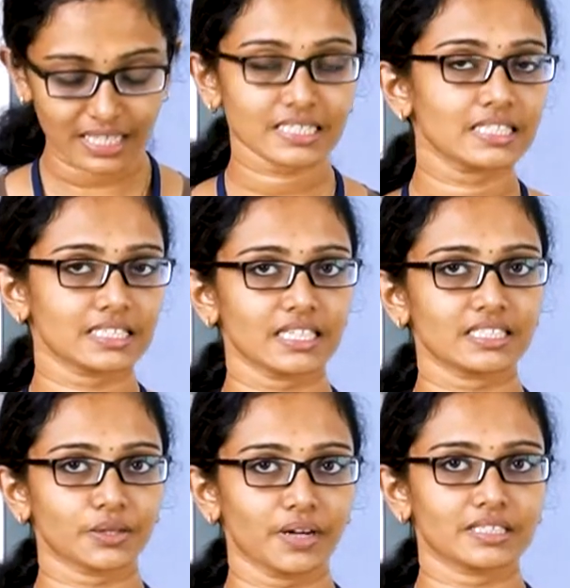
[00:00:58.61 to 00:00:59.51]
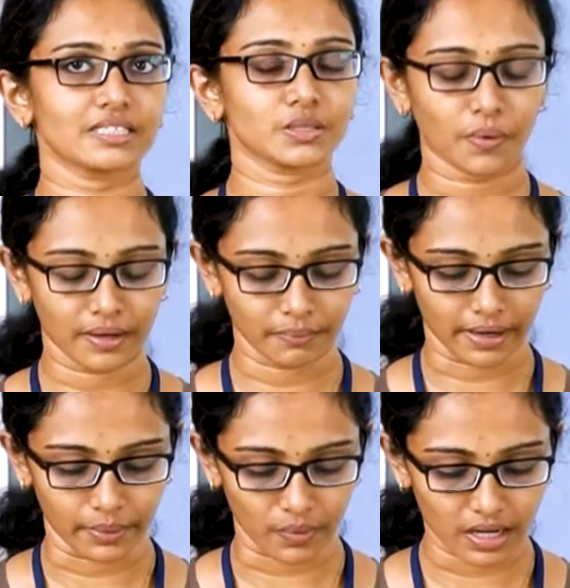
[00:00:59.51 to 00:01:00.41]
let's discuss the questions one
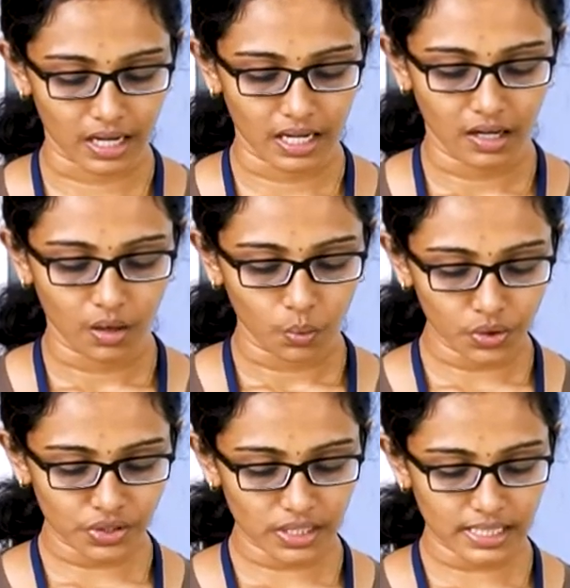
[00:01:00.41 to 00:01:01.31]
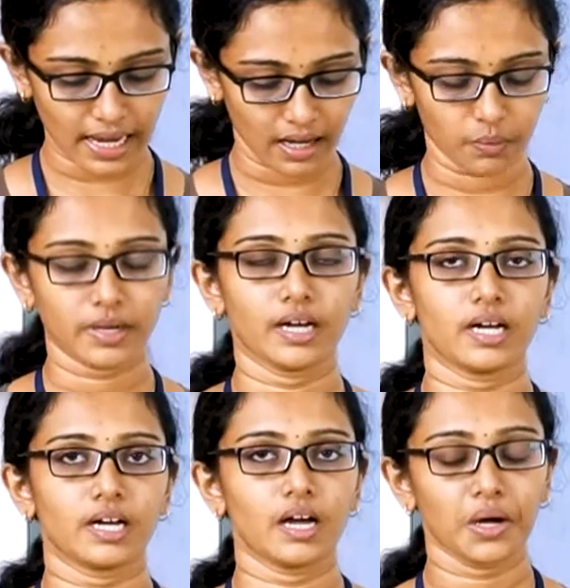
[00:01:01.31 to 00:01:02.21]
by one. Which is heavier?